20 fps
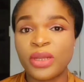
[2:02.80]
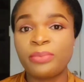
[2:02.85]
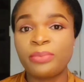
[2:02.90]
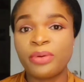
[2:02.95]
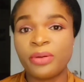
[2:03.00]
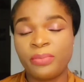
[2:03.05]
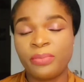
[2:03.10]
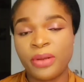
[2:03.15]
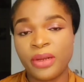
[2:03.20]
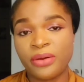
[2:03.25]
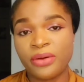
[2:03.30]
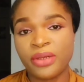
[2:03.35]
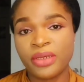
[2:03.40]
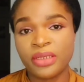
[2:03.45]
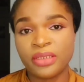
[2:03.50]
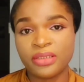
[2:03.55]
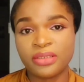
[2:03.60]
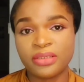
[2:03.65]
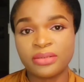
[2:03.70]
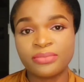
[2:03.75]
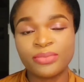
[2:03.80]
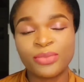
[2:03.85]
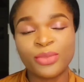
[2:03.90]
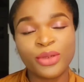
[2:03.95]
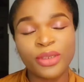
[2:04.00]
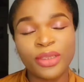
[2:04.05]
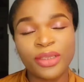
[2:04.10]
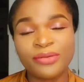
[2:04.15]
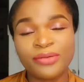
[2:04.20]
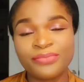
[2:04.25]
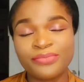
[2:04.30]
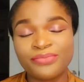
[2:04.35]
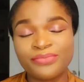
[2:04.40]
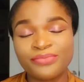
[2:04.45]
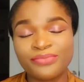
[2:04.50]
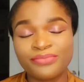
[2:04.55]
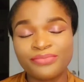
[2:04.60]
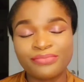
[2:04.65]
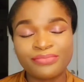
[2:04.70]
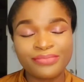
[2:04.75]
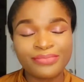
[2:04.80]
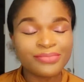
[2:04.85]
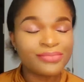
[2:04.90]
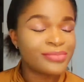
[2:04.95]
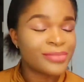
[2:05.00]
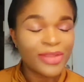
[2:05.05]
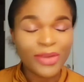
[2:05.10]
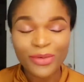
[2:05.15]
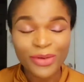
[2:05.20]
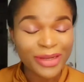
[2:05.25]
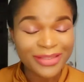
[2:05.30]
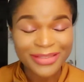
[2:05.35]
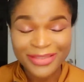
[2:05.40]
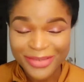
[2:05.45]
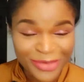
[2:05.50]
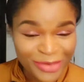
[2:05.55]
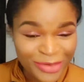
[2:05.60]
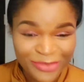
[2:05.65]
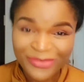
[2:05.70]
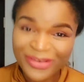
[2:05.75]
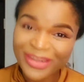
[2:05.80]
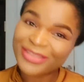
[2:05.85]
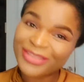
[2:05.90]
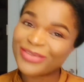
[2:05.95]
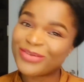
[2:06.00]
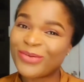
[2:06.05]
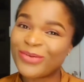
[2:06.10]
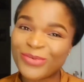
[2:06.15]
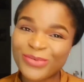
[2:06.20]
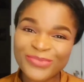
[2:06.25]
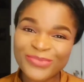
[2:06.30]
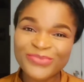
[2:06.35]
preparing it. Okay, all right, enough, let's go.